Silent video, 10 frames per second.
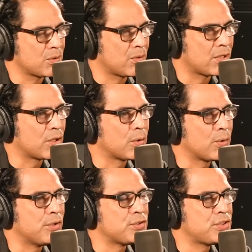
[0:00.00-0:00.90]
or yes. I go to
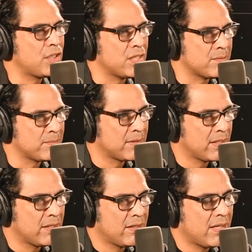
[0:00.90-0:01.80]
the gym, oh yeah, no
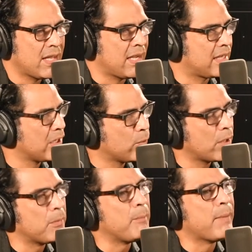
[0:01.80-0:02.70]
problem. I can wear
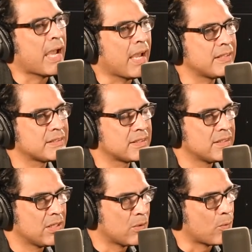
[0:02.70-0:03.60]
my mask whole
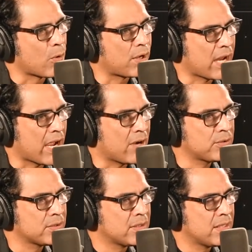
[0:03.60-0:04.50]
time, work
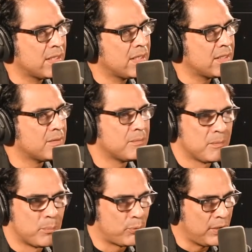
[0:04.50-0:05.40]
out, yes,
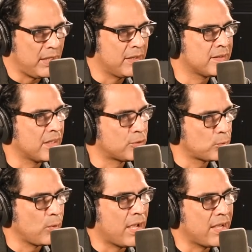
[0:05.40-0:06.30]
breathe,
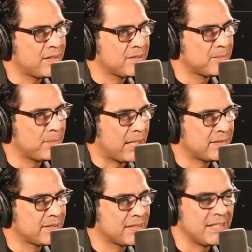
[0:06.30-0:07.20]
sweat, yes,
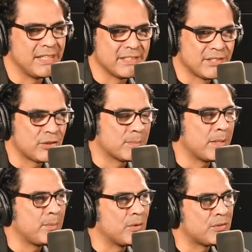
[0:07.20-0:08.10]
basically yes. listen to my
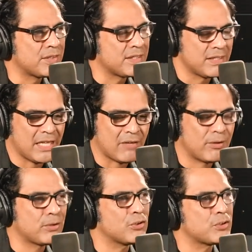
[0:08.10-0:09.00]
music, never
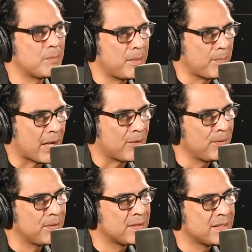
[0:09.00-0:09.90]
touch my mouth.
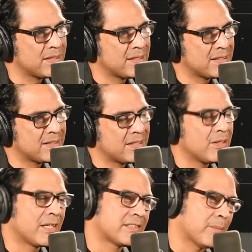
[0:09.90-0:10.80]
That's right.
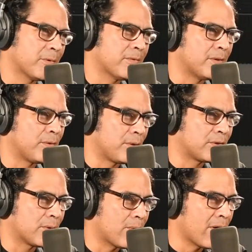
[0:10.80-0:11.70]
Except if you want to drink
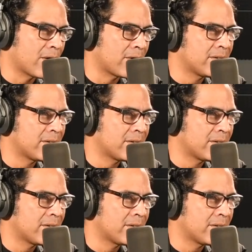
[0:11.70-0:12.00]
some water.